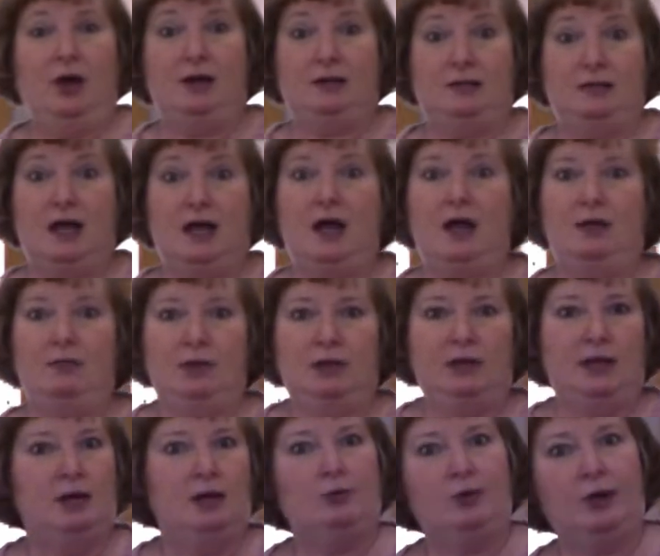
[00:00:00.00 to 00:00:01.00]
time,
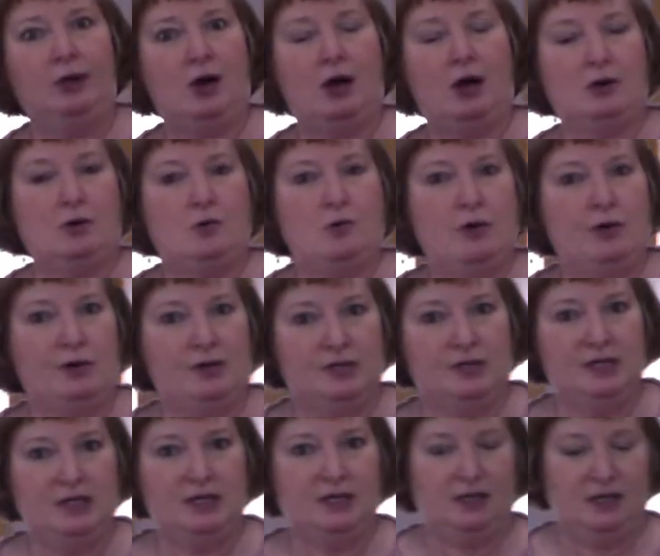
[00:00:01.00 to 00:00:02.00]
and then we got
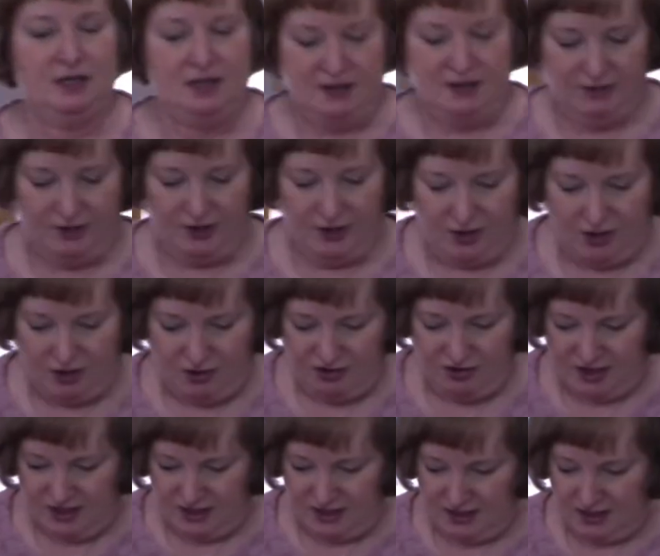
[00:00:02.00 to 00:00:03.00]
quarantined a year ago
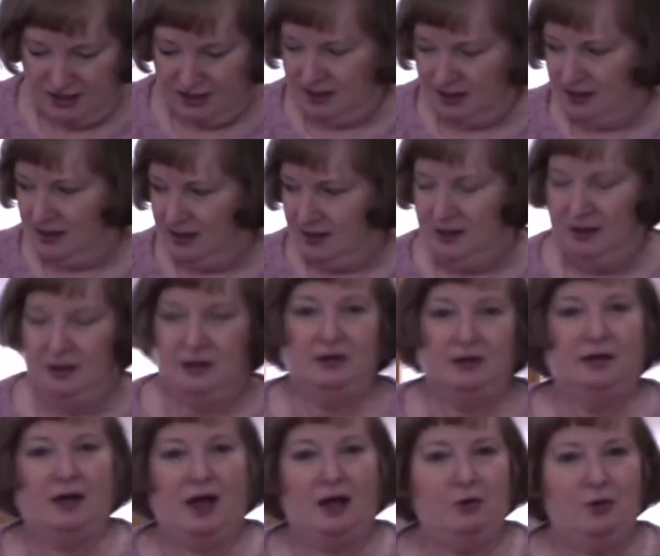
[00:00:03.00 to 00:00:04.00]
and
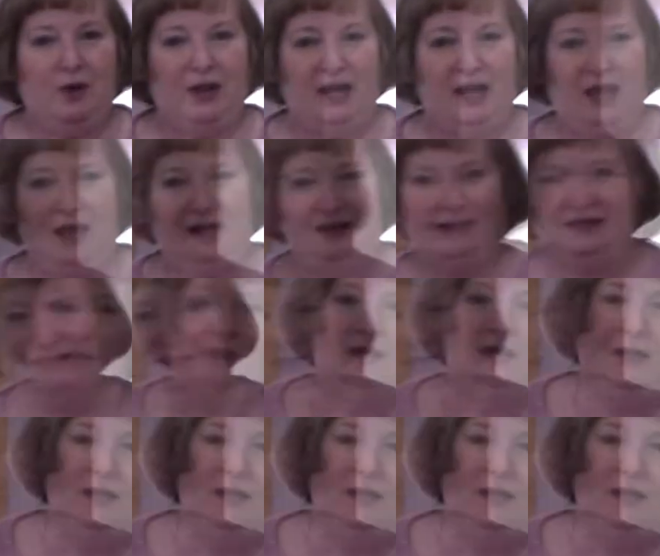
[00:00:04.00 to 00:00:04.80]
I went at it.